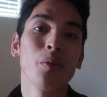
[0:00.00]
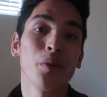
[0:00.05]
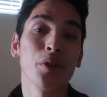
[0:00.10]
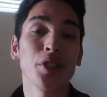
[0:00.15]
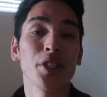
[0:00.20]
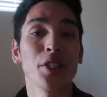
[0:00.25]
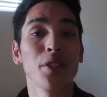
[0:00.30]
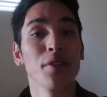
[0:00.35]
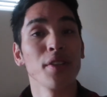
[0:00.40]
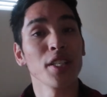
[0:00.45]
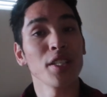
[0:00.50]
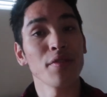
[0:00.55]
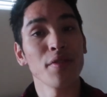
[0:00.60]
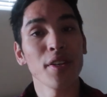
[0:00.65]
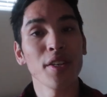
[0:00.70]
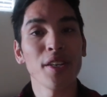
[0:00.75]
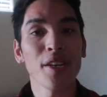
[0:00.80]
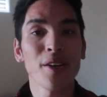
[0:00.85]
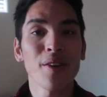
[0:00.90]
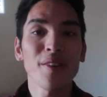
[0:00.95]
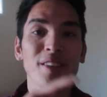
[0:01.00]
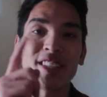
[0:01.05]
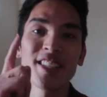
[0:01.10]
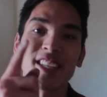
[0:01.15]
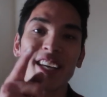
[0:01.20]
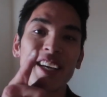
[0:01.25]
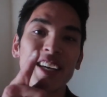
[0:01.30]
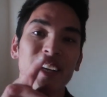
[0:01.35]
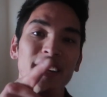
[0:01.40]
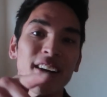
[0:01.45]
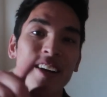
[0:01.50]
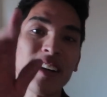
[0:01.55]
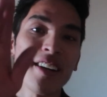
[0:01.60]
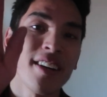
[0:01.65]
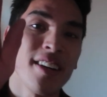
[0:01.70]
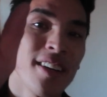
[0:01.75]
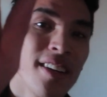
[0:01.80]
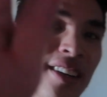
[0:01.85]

We'll see you next video. Take care.